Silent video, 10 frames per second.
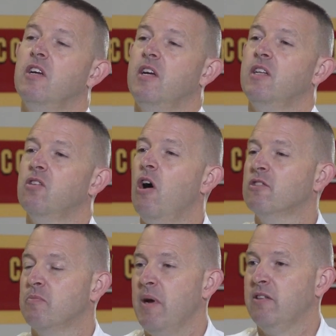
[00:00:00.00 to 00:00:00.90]
It
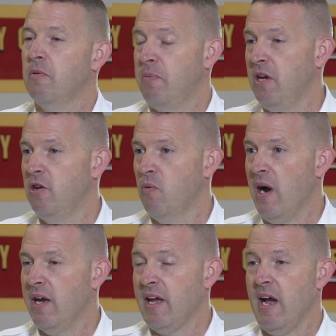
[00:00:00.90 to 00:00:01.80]
talks about the
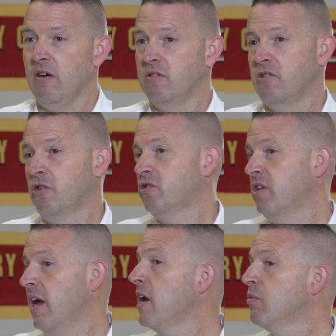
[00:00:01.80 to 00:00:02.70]
PUI count.
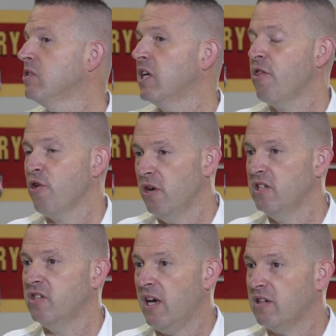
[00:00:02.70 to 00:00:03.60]
Yesterday it was at
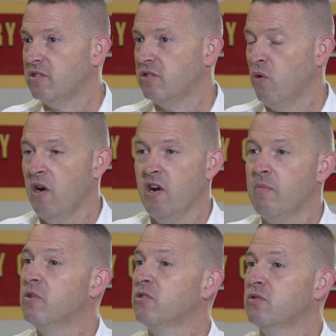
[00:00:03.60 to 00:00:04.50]
36, so our
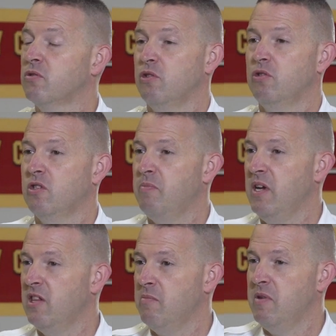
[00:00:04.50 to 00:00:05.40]
numbers used to
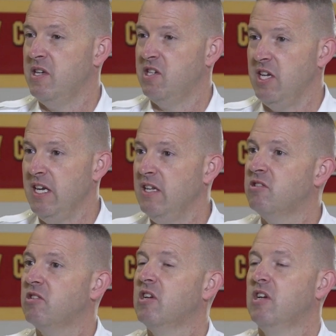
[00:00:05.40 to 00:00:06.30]
be in the
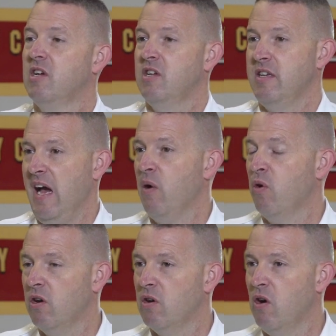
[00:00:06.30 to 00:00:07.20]
mid-teens. Now
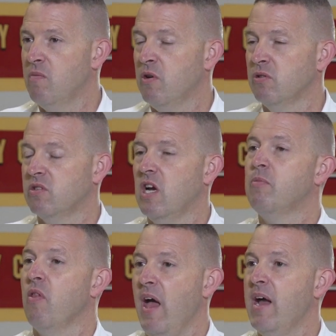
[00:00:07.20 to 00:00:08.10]
we're almost
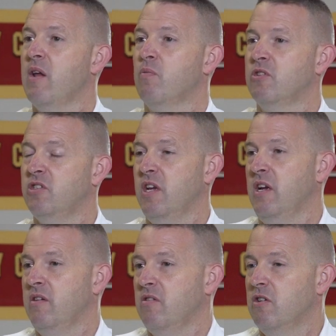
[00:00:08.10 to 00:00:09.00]
double that, and we're
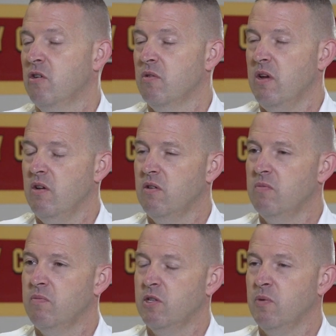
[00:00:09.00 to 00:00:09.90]
seeing, you know,
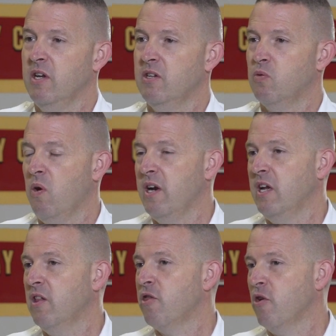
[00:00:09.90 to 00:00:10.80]
between
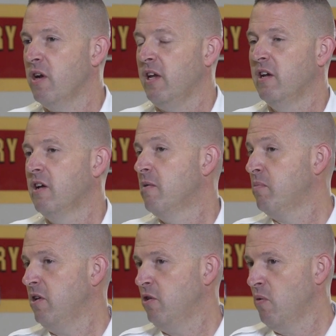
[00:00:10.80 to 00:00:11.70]
20 and 30
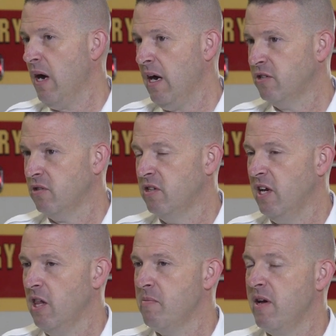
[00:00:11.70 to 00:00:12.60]
PUIs on a
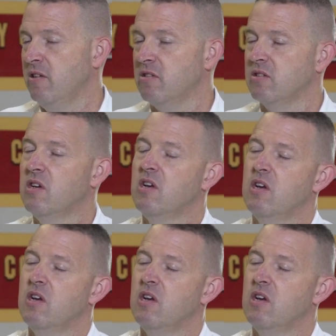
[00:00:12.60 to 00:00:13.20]
daily basis.